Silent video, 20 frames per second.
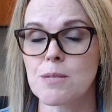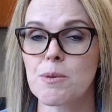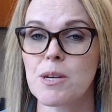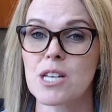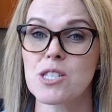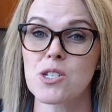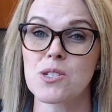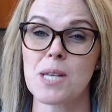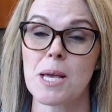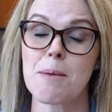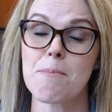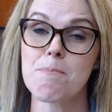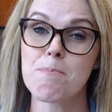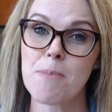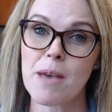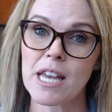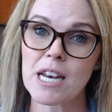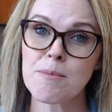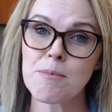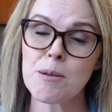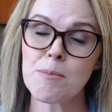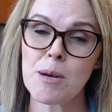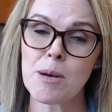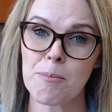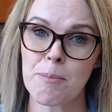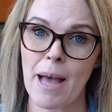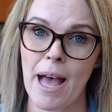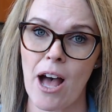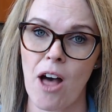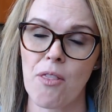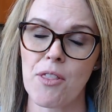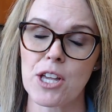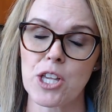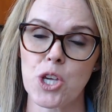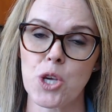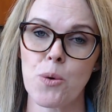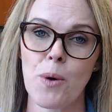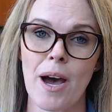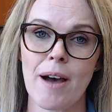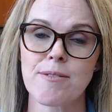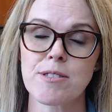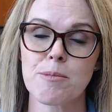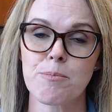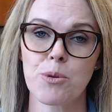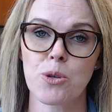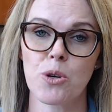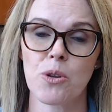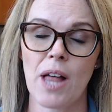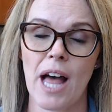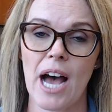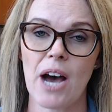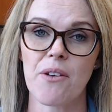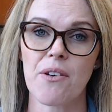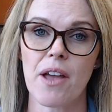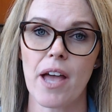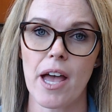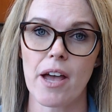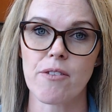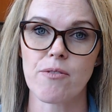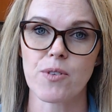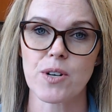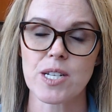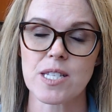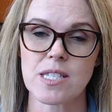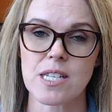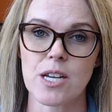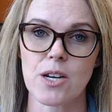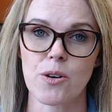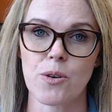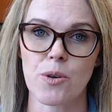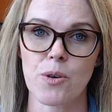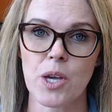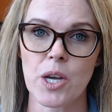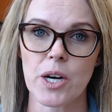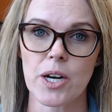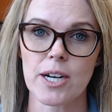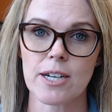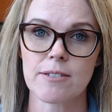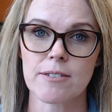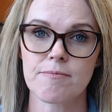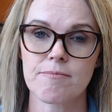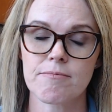because there's a minimum amount that you have to pull out every single year.